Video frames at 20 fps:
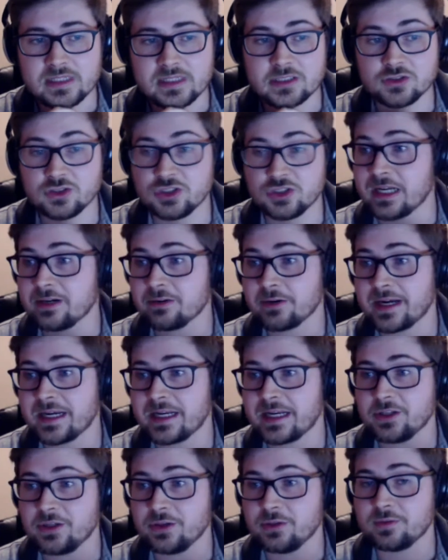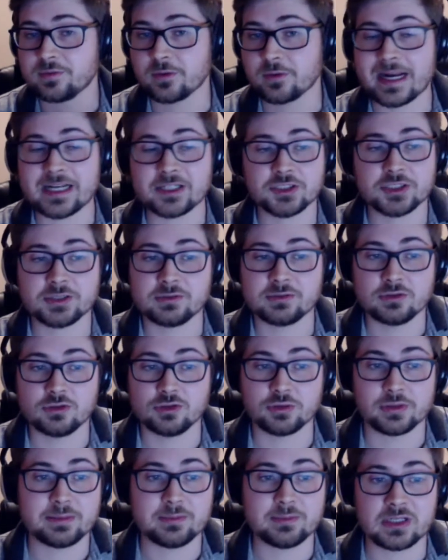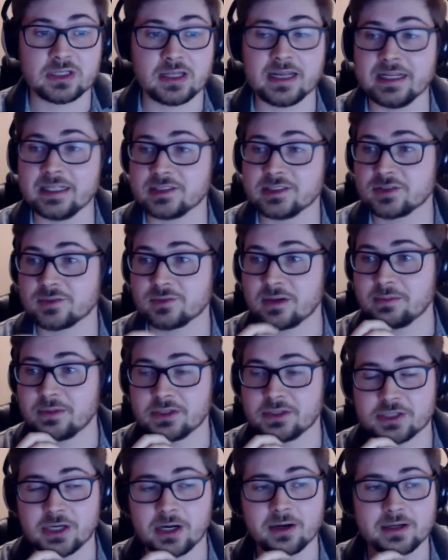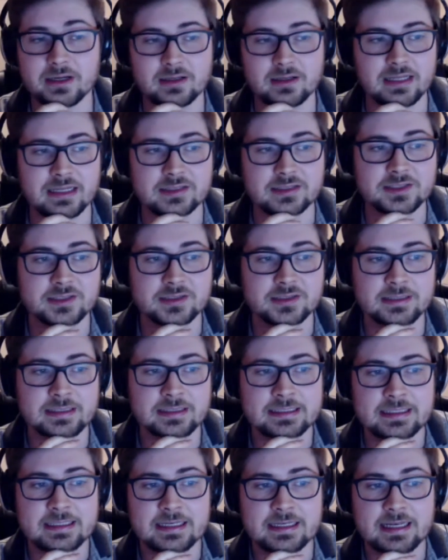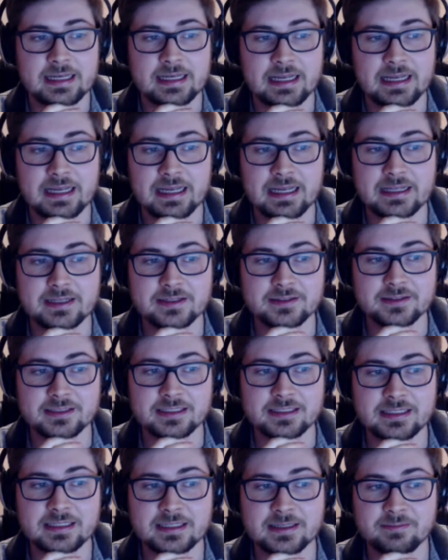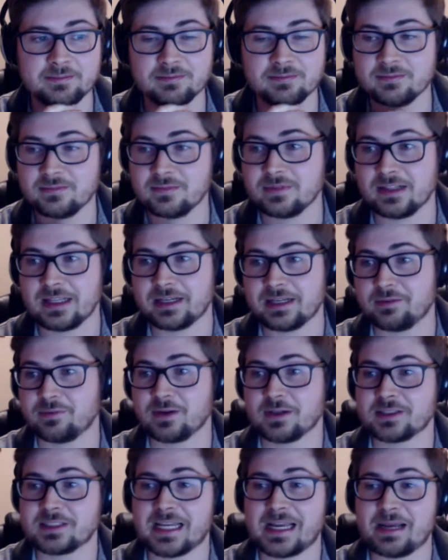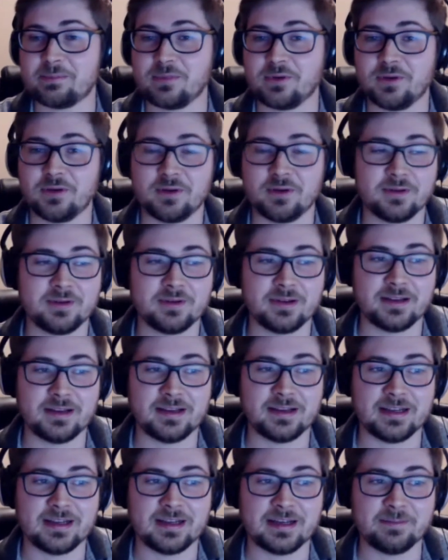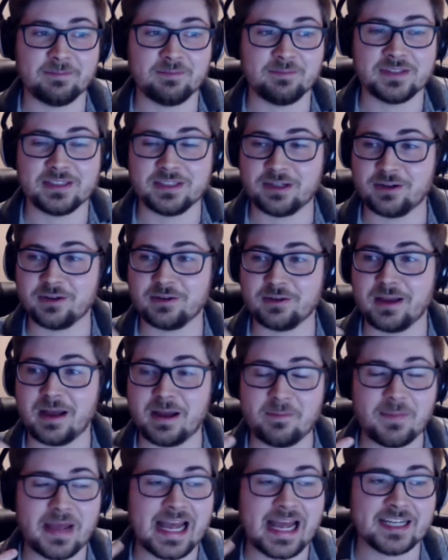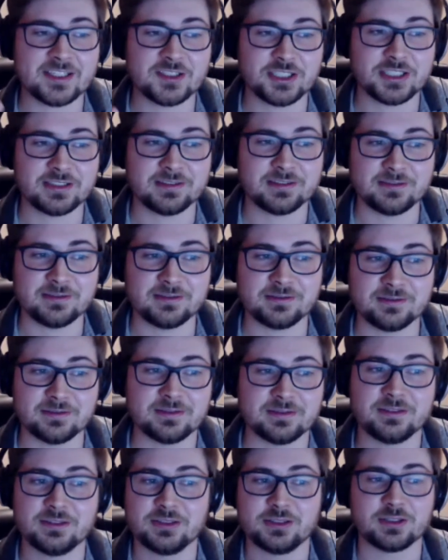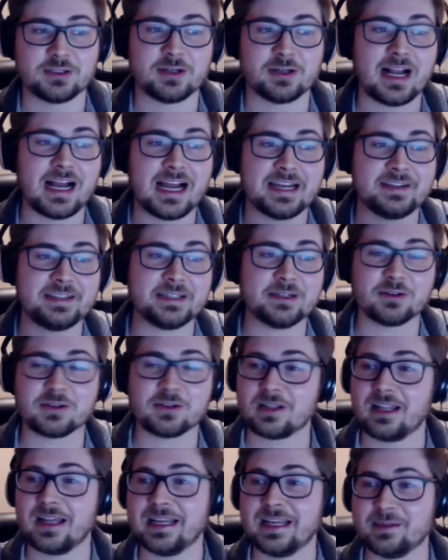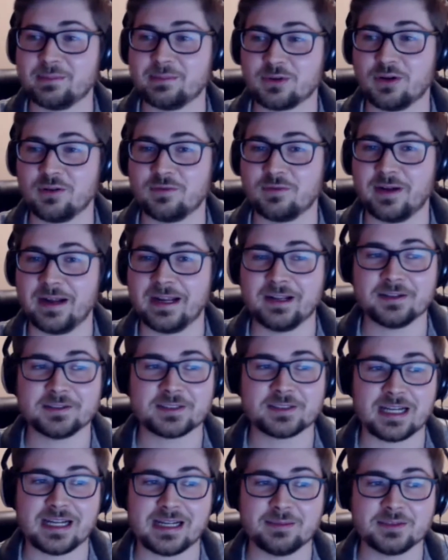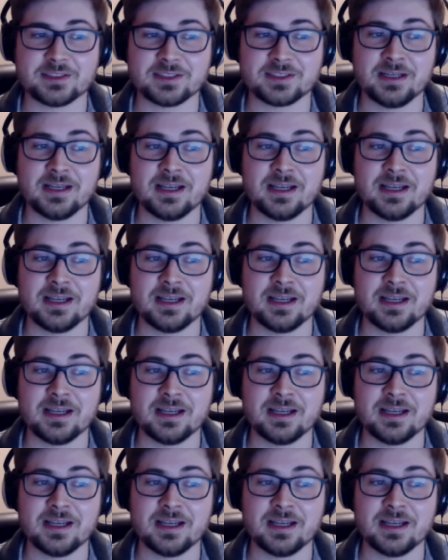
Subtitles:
generating you fresh dream clients from your target list. And like, for example, imagine your ideal client profile times